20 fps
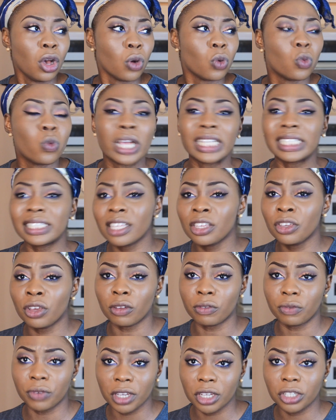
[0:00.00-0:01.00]
wasting
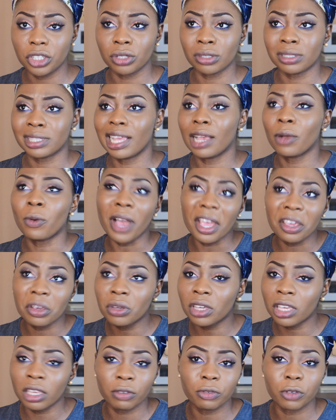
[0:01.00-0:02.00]
your virtues, like, why are you
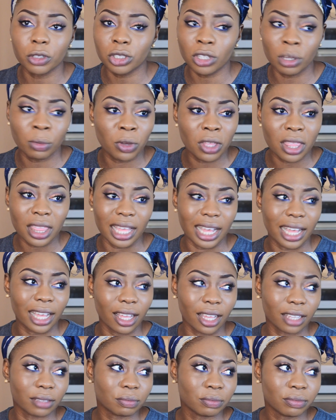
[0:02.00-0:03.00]
cooking for someone
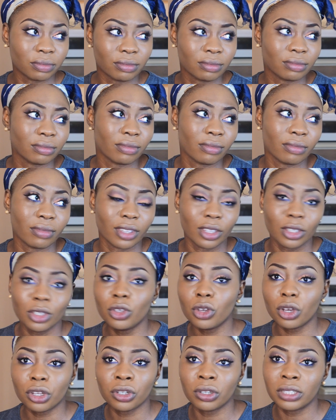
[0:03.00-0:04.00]
that
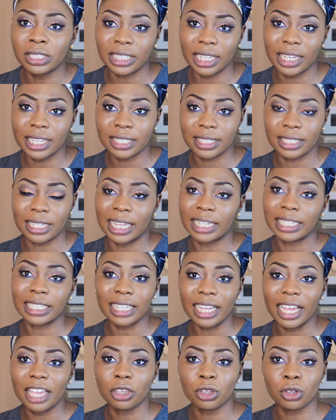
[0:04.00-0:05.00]
you're not dating and the
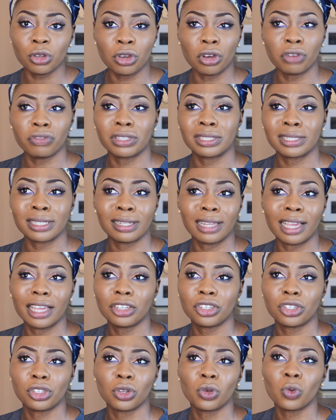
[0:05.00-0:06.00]
guy obviously
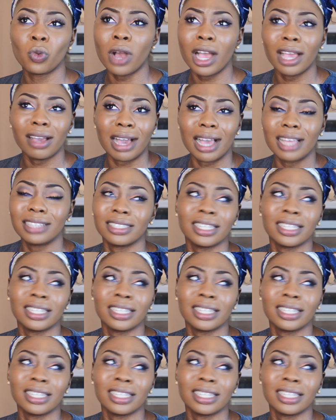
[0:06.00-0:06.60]
likes you? Why